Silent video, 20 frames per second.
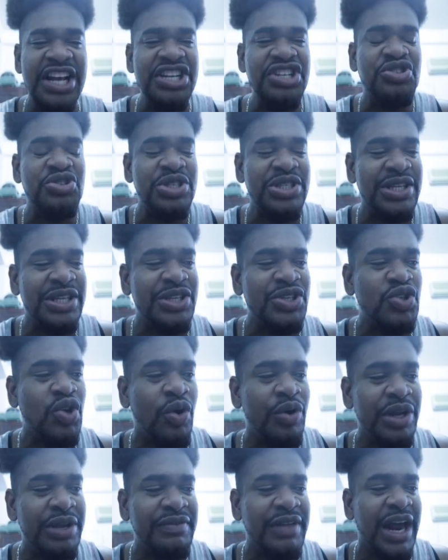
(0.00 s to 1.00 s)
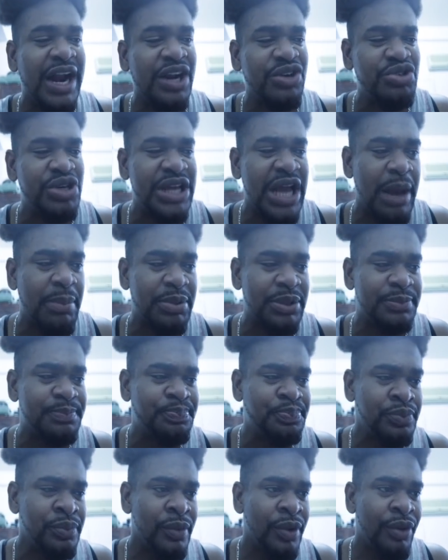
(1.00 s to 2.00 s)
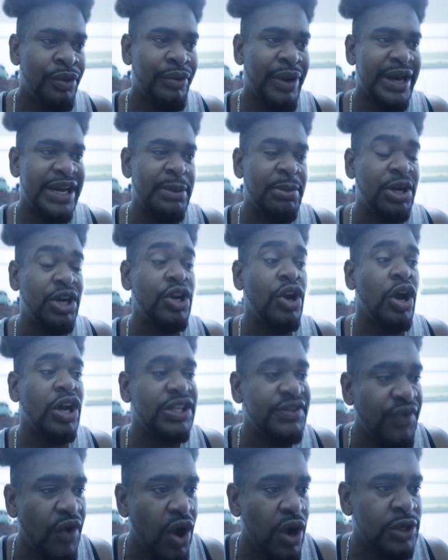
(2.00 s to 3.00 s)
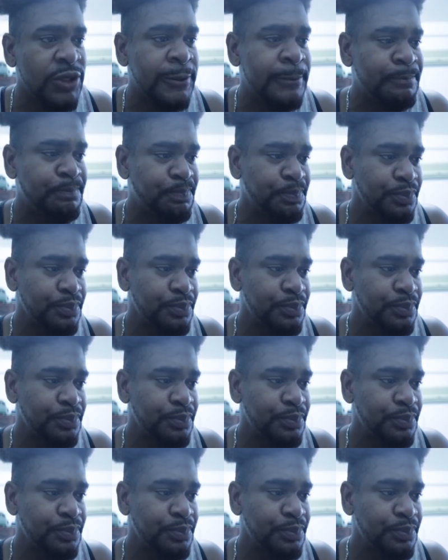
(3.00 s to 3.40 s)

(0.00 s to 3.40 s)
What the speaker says: interesting story if that actually happened right there. But the dog is found.